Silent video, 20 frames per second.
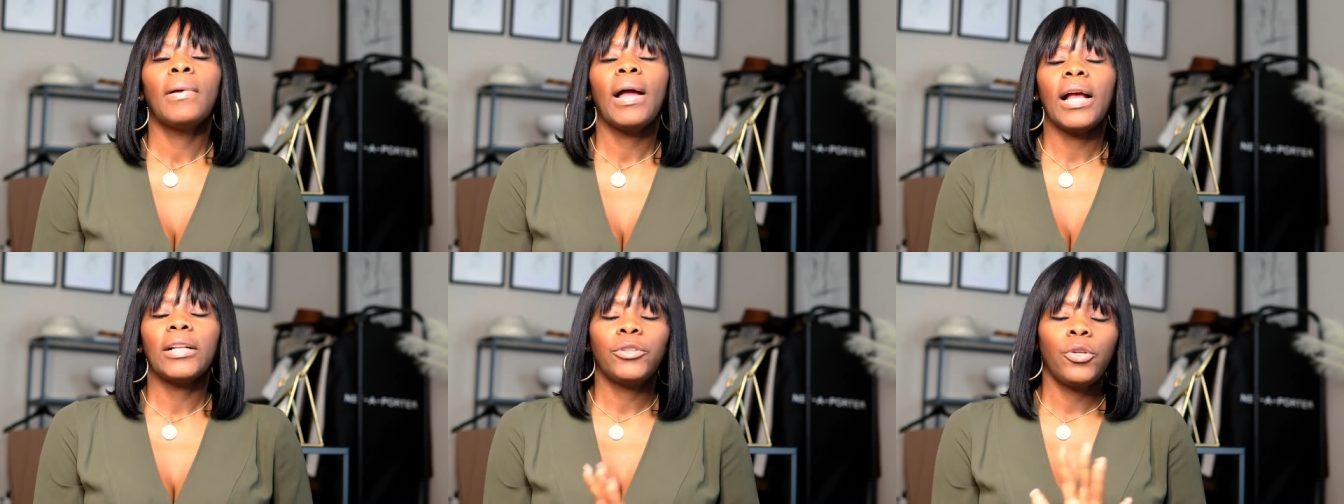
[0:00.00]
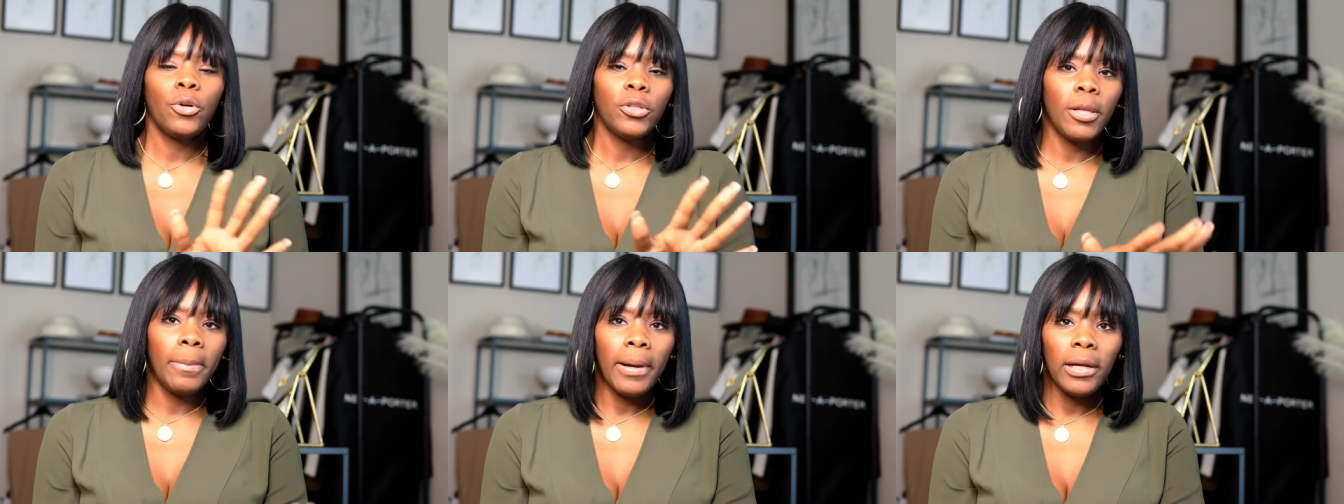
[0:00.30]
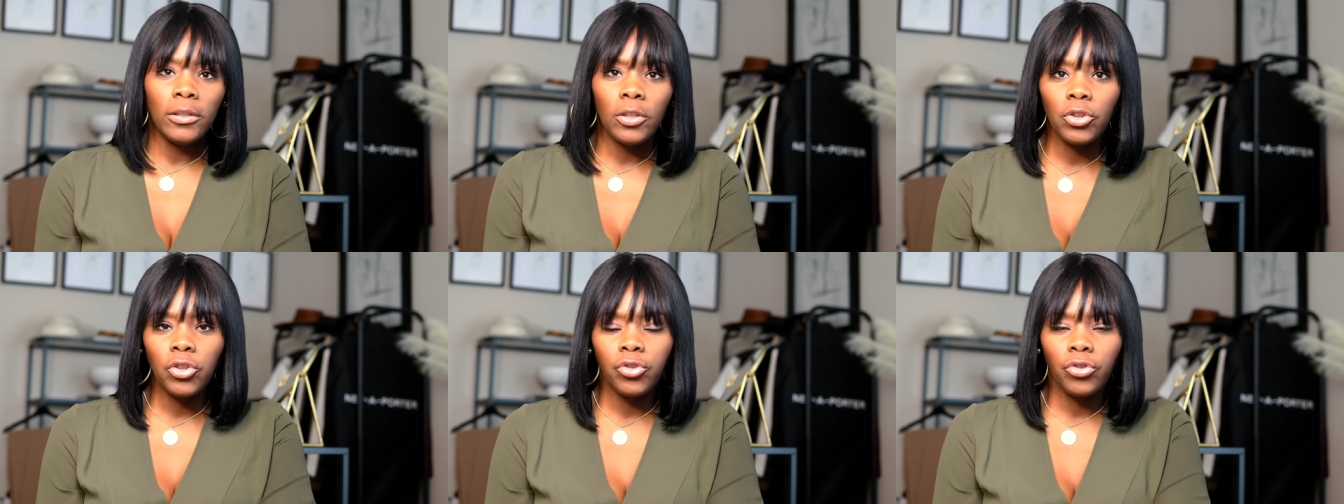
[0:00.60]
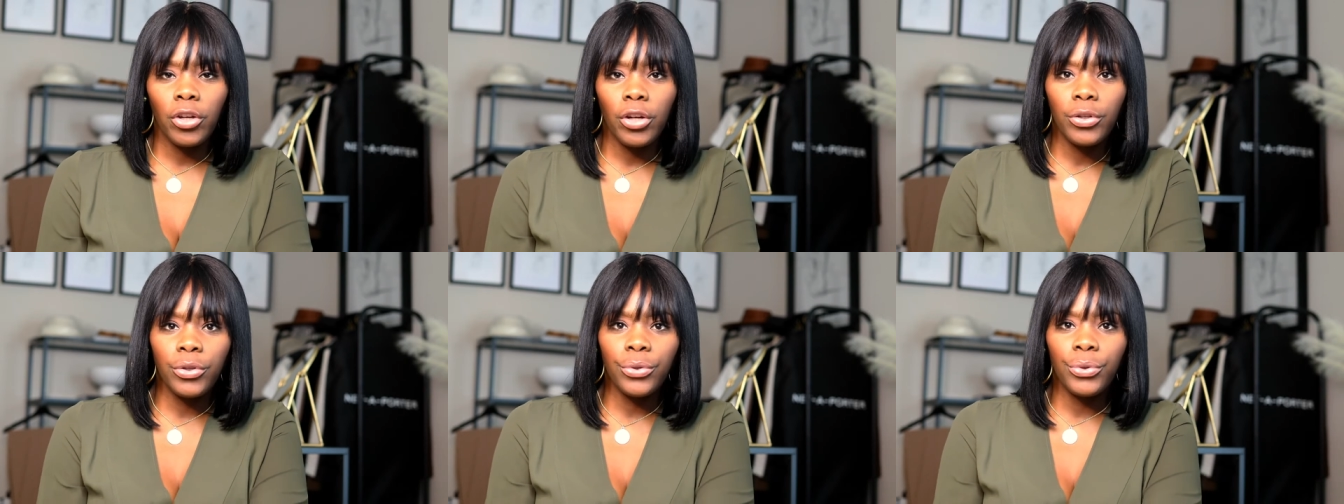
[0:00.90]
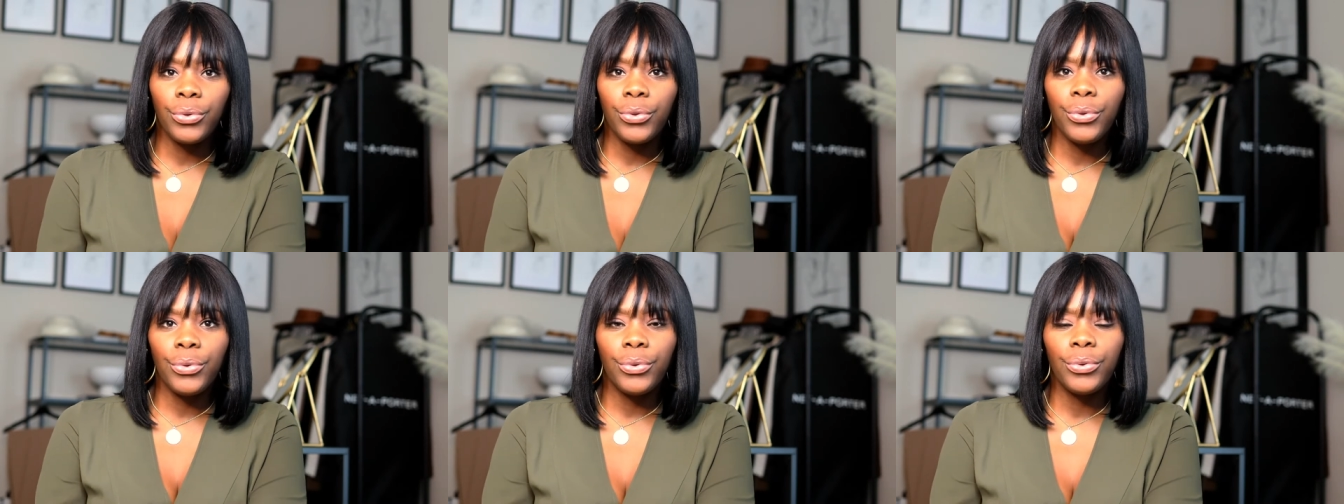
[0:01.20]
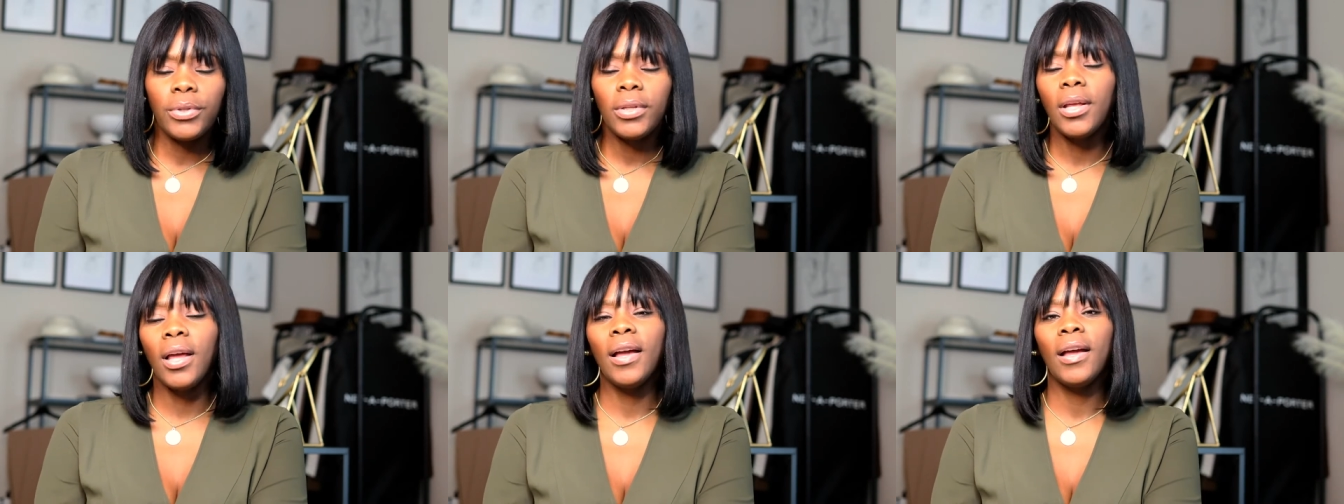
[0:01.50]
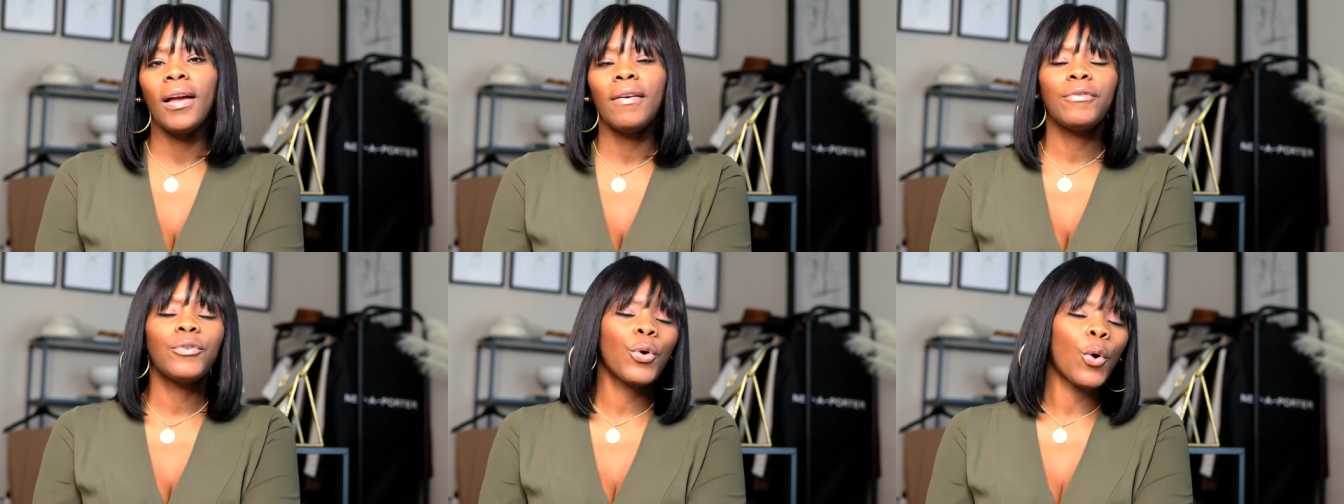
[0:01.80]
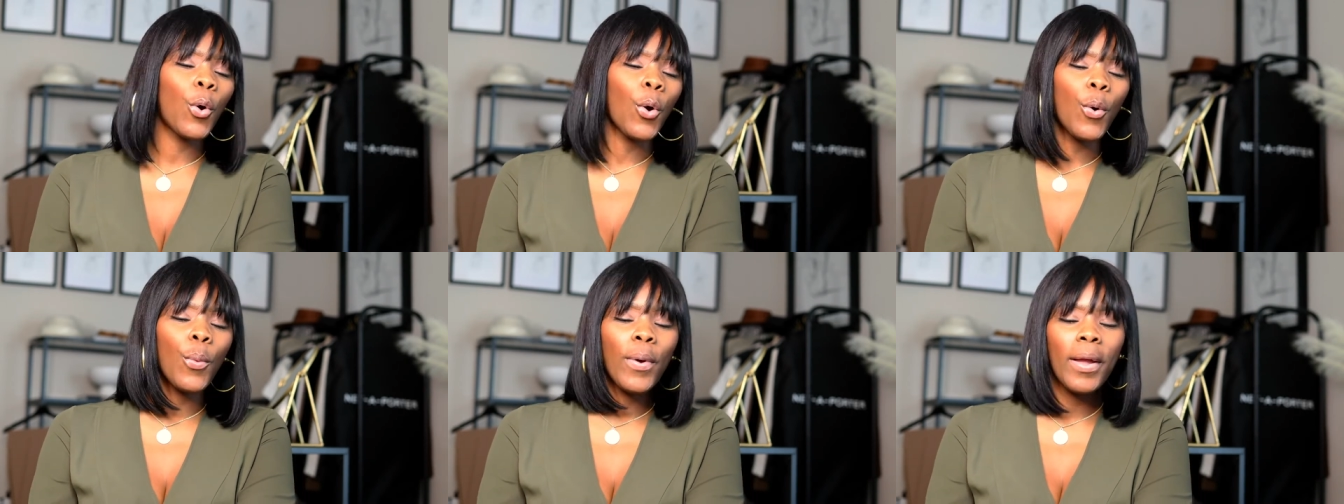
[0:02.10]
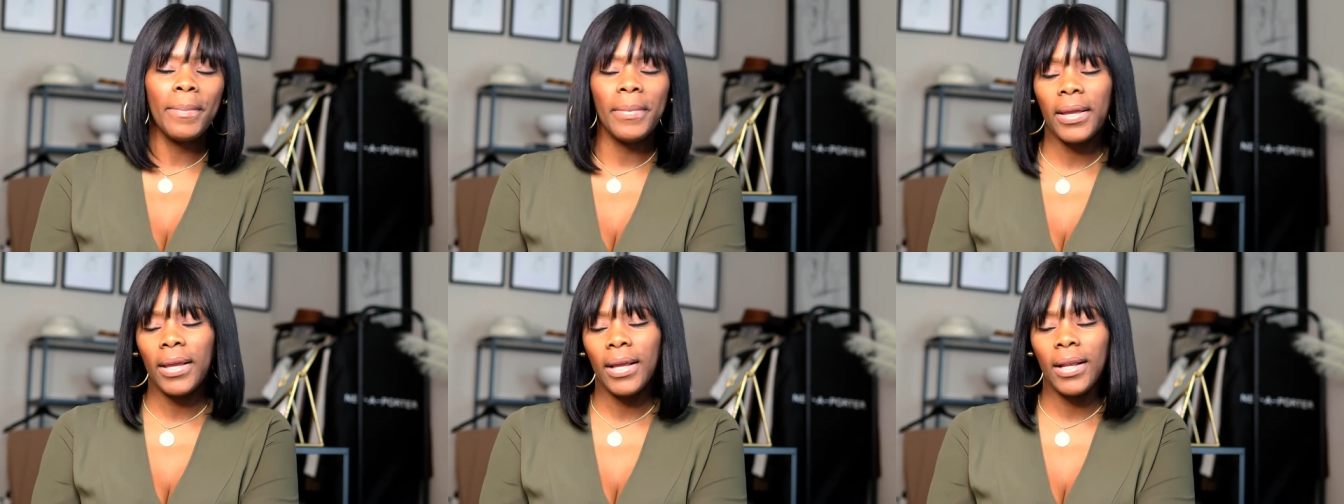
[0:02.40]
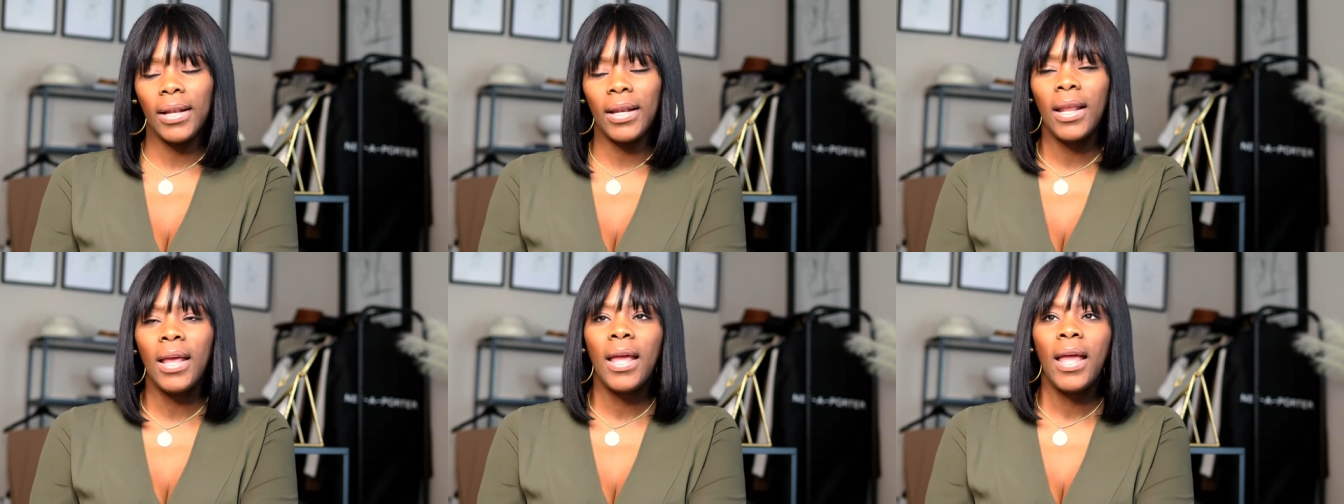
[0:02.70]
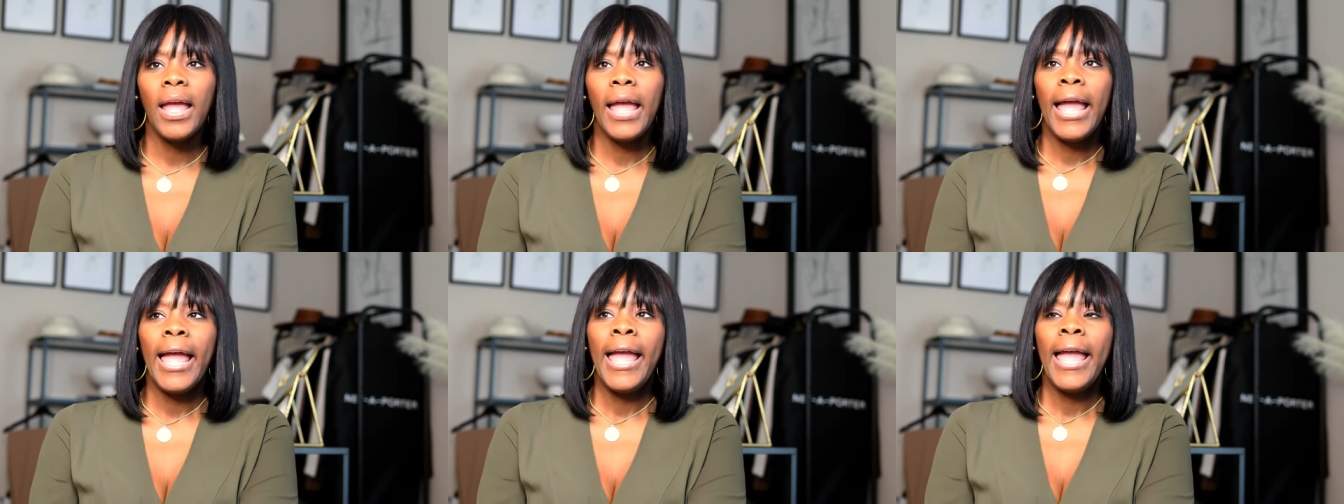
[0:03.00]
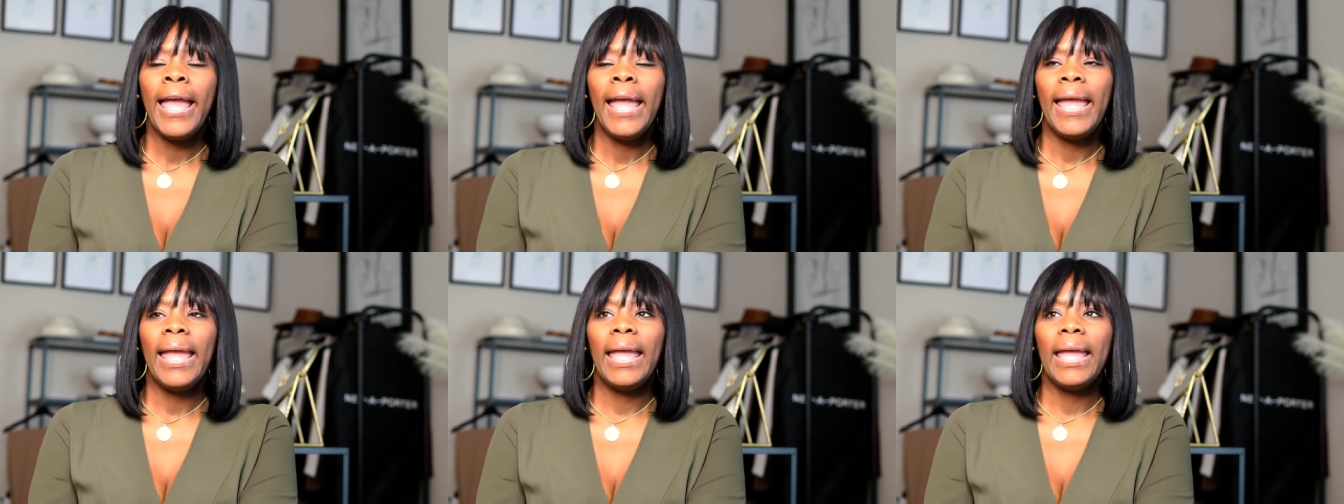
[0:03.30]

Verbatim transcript: I talked about the struggles of tall women